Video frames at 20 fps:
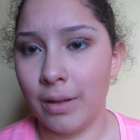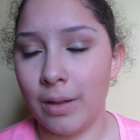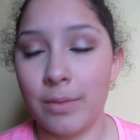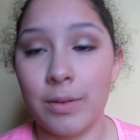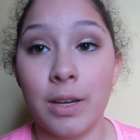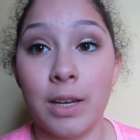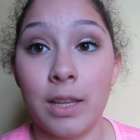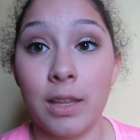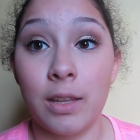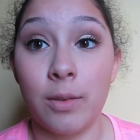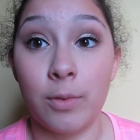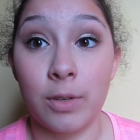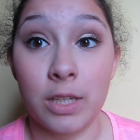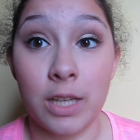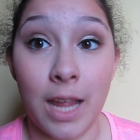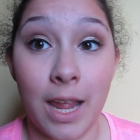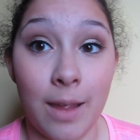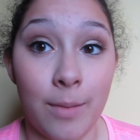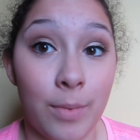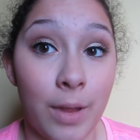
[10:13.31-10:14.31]
I don't know. I'm trying to think which
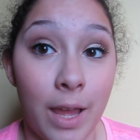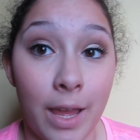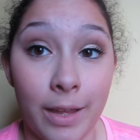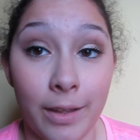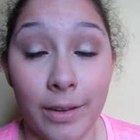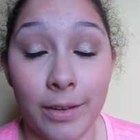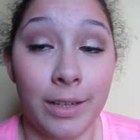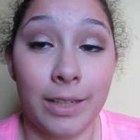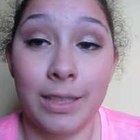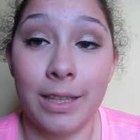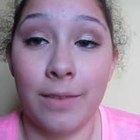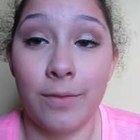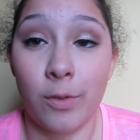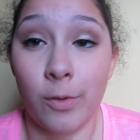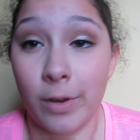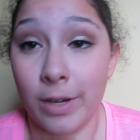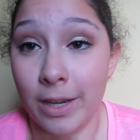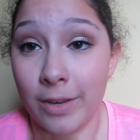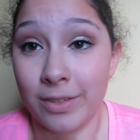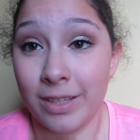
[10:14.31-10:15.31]
K, but I was going to say, I have
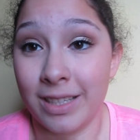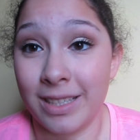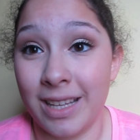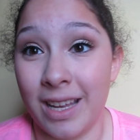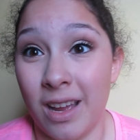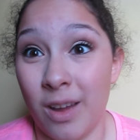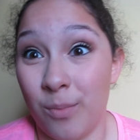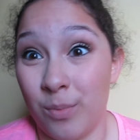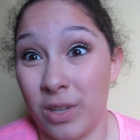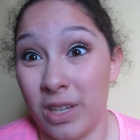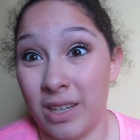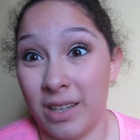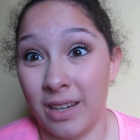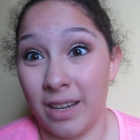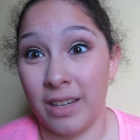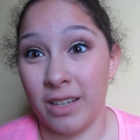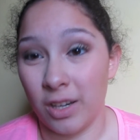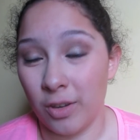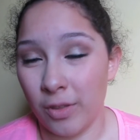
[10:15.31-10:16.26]
no idea. I was going to say Upton, and I